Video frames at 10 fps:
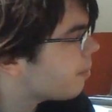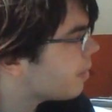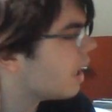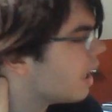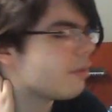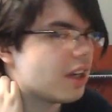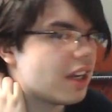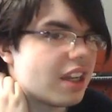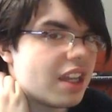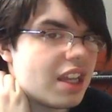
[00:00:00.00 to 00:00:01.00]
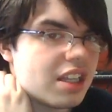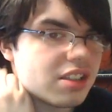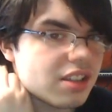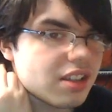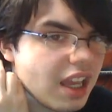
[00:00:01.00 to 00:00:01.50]
But anyway,
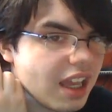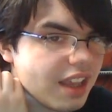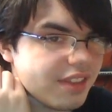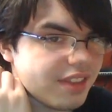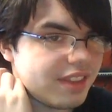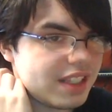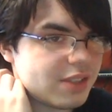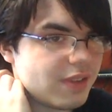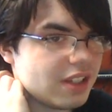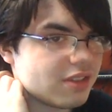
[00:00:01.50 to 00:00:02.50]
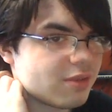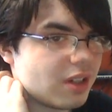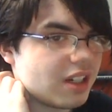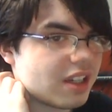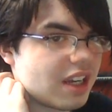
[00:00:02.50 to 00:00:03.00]
this video is
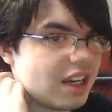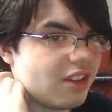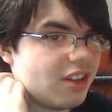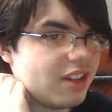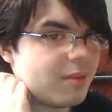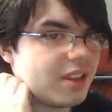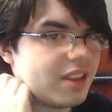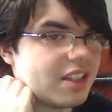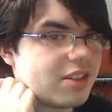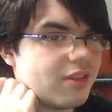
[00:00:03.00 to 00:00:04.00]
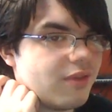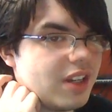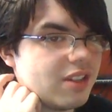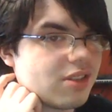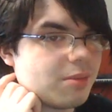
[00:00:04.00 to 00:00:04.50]
running kind of long. I mean, this
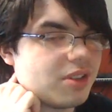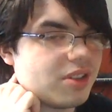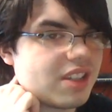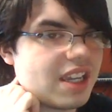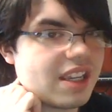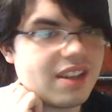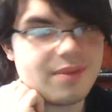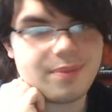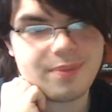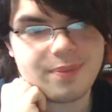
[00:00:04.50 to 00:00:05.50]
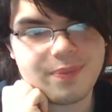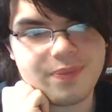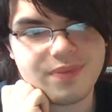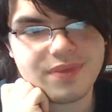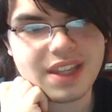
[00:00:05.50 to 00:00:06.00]
video is almost like
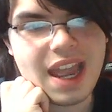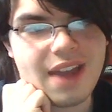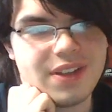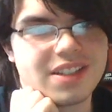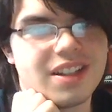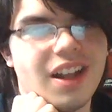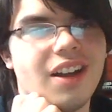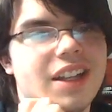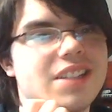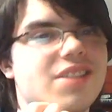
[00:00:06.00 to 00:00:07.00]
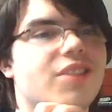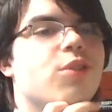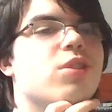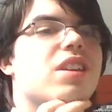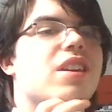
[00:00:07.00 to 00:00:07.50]
half as long as the
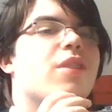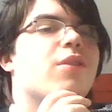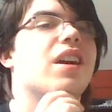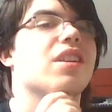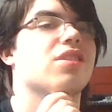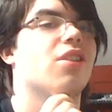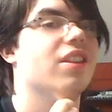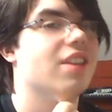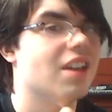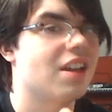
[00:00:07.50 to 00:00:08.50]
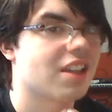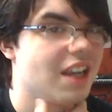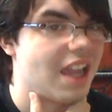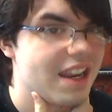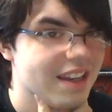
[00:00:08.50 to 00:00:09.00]
Louisiana vlog, so I think I'm
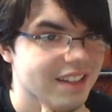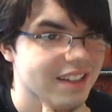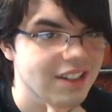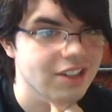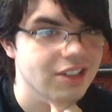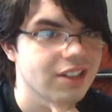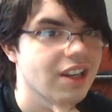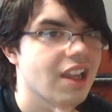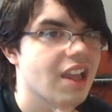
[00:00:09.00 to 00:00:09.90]
gonna end it here.